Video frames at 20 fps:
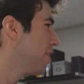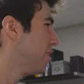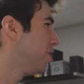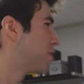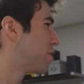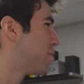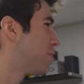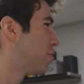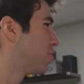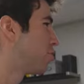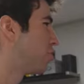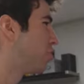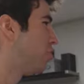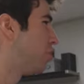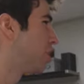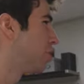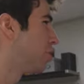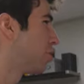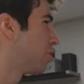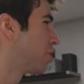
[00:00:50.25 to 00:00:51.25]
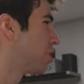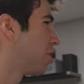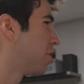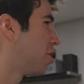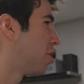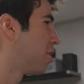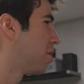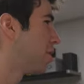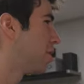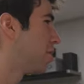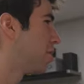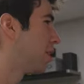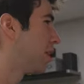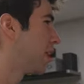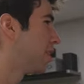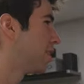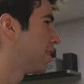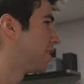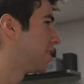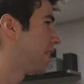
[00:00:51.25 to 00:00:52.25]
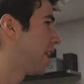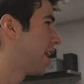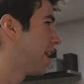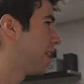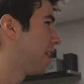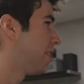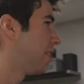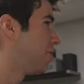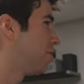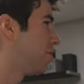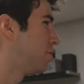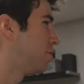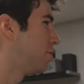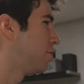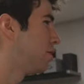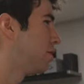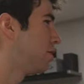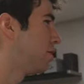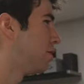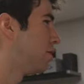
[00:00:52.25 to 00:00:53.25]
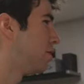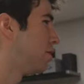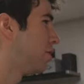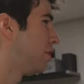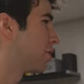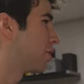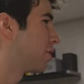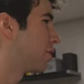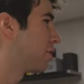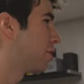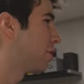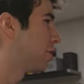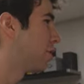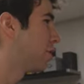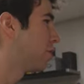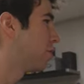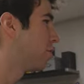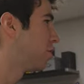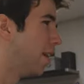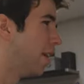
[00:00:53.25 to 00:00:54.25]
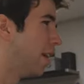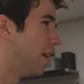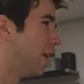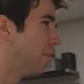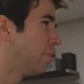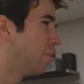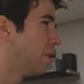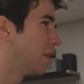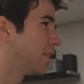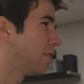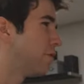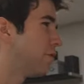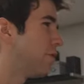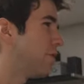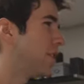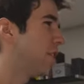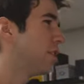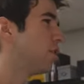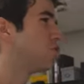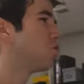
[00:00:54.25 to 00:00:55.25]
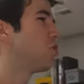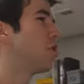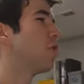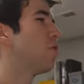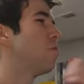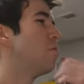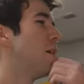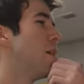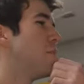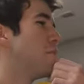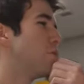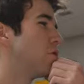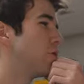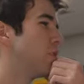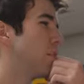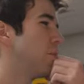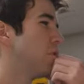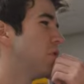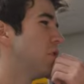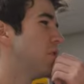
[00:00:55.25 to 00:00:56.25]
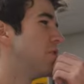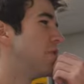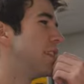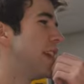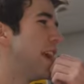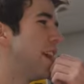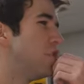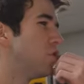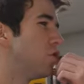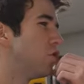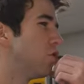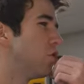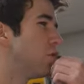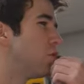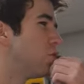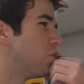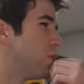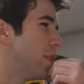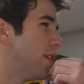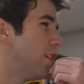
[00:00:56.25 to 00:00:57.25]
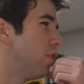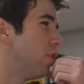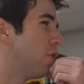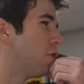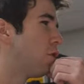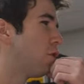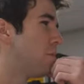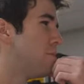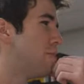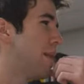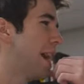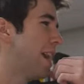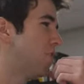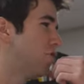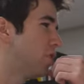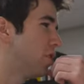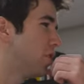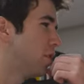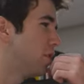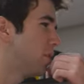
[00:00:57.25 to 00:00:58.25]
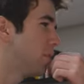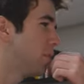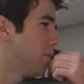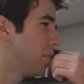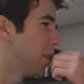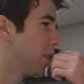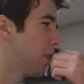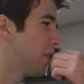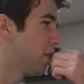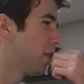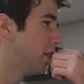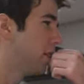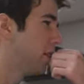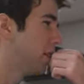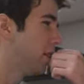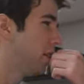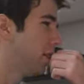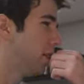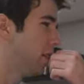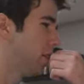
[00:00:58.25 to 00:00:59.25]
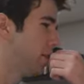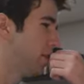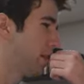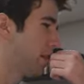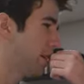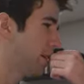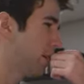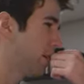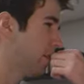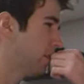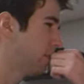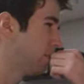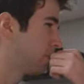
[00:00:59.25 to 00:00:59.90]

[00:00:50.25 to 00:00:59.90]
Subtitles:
is the most general term and implies anxiety and usually loss of courage, an unpleasant feeling triggered by perception of danger, real or imagined. Okay.